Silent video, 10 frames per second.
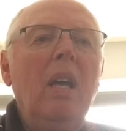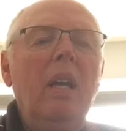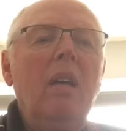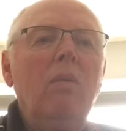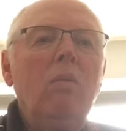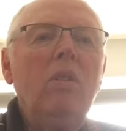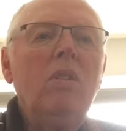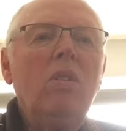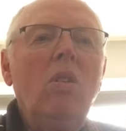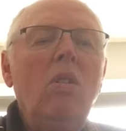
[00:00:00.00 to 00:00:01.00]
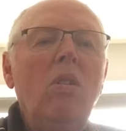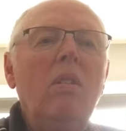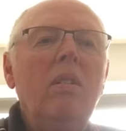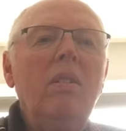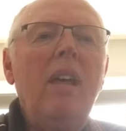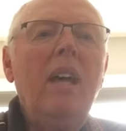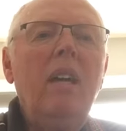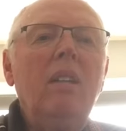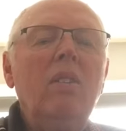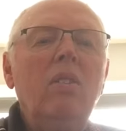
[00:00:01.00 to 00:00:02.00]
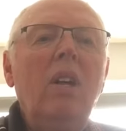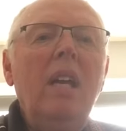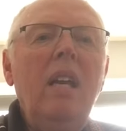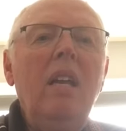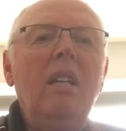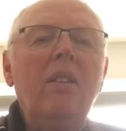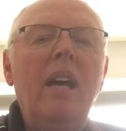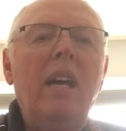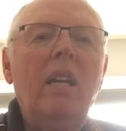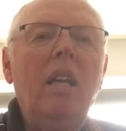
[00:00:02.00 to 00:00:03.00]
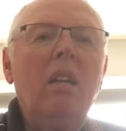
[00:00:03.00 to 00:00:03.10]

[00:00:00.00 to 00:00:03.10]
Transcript: It was on that grade that he